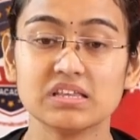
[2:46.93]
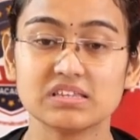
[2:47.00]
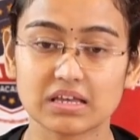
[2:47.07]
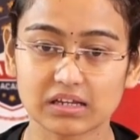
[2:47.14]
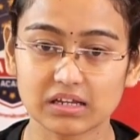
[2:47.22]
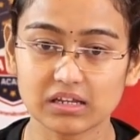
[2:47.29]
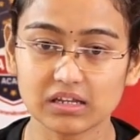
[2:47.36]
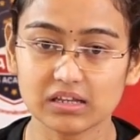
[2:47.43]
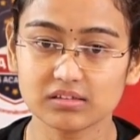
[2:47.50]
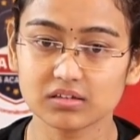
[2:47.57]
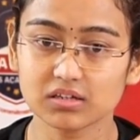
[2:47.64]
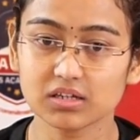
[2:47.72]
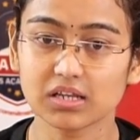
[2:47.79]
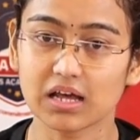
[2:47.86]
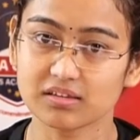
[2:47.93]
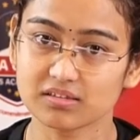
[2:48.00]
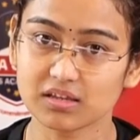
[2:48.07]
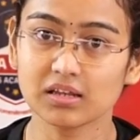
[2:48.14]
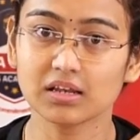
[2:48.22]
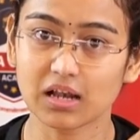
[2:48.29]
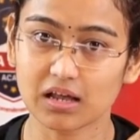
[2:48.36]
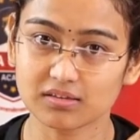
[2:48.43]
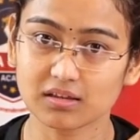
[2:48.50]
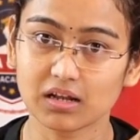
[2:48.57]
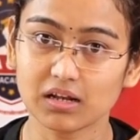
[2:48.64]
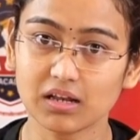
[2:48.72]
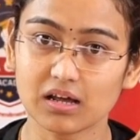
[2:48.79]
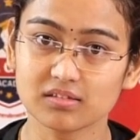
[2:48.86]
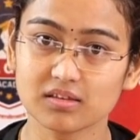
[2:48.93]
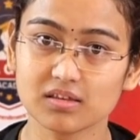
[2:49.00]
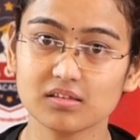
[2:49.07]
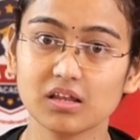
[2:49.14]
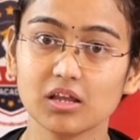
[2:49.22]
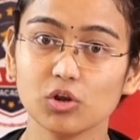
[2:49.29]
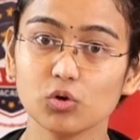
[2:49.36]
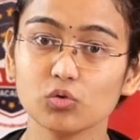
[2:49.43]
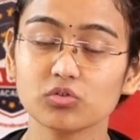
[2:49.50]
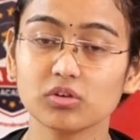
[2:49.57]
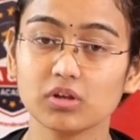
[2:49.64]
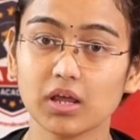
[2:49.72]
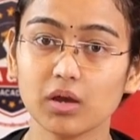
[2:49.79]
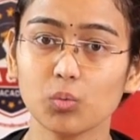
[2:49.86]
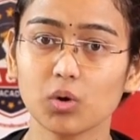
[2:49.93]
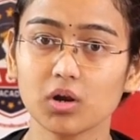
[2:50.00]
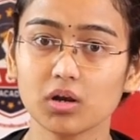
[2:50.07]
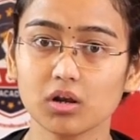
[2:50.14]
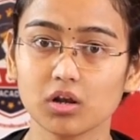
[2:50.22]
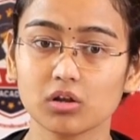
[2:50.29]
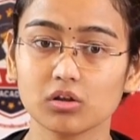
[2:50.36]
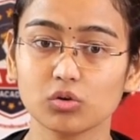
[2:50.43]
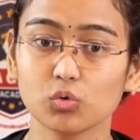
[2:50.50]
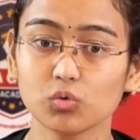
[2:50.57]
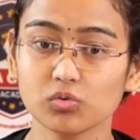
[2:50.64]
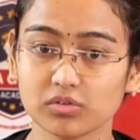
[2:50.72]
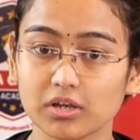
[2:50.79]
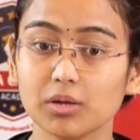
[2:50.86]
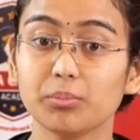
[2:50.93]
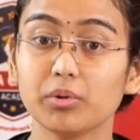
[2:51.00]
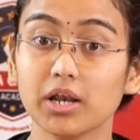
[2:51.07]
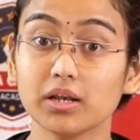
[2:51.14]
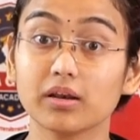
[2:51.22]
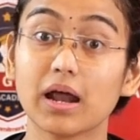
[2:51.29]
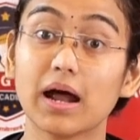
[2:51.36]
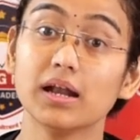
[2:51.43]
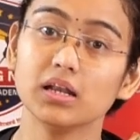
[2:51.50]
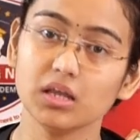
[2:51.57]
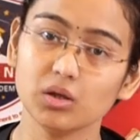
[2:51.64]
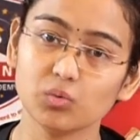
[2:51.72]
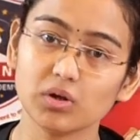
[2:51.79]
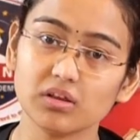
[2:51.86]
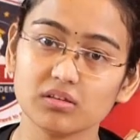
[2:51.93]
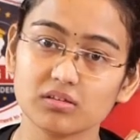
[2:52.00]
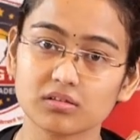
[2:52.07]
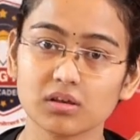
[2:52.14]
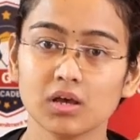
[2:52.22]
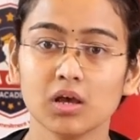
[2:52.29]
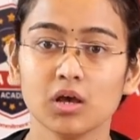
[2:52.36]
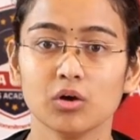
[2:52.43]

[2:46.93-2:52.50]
Secondly, sir, in classical dances they were to celebrate grand events.